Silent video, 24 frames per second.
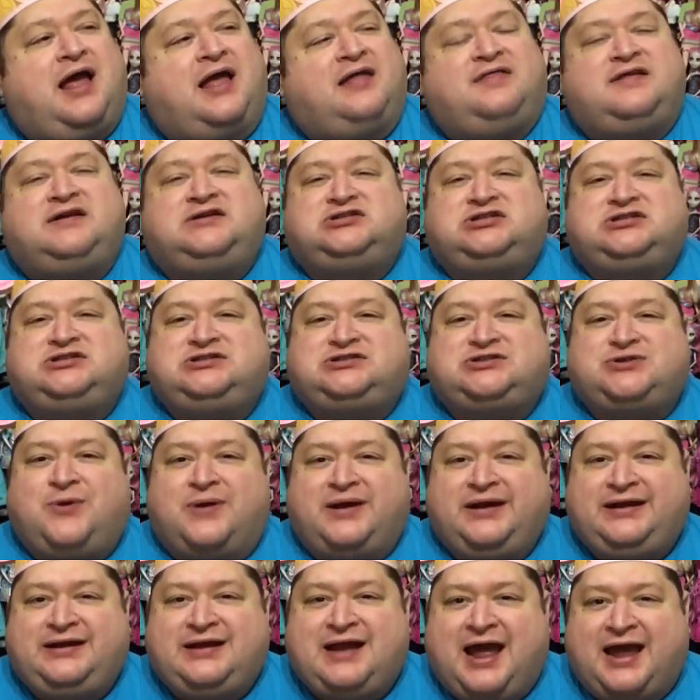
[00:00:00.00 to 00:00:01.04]
I think she's
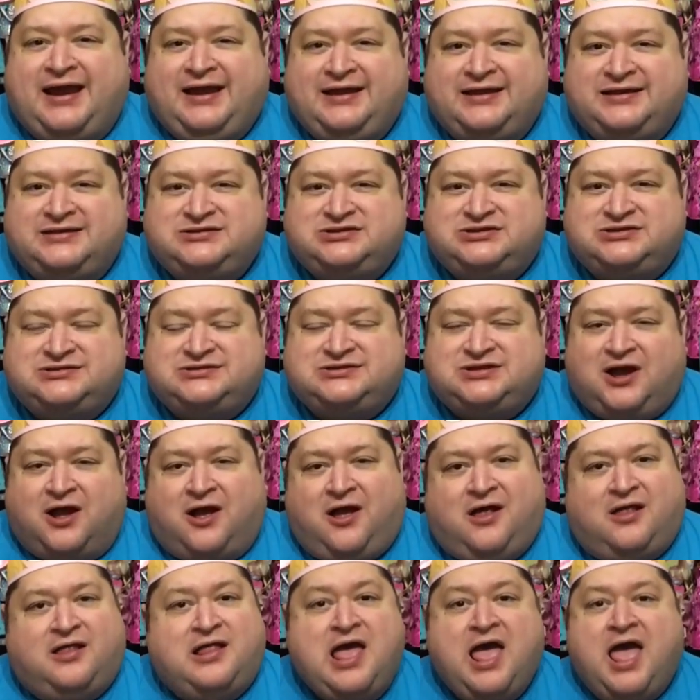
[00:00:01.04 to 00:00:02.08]
29 inches
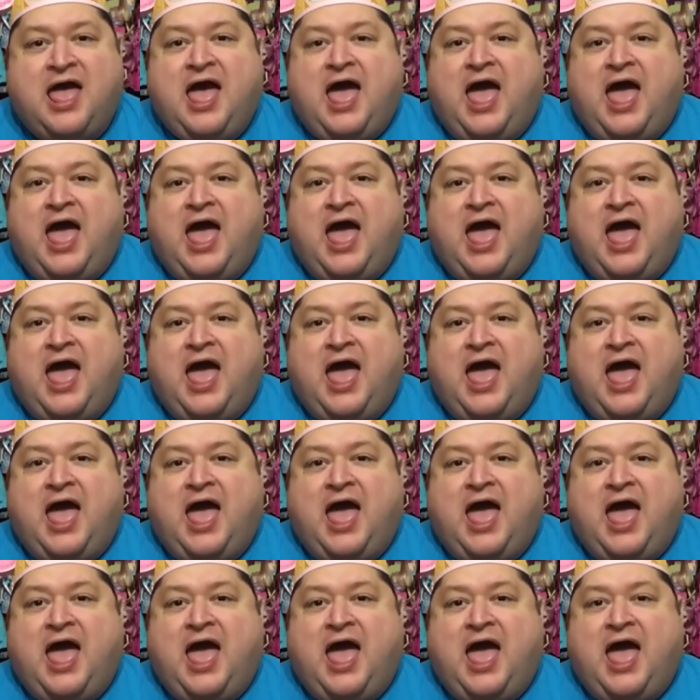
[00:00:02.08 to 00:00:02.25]
tall.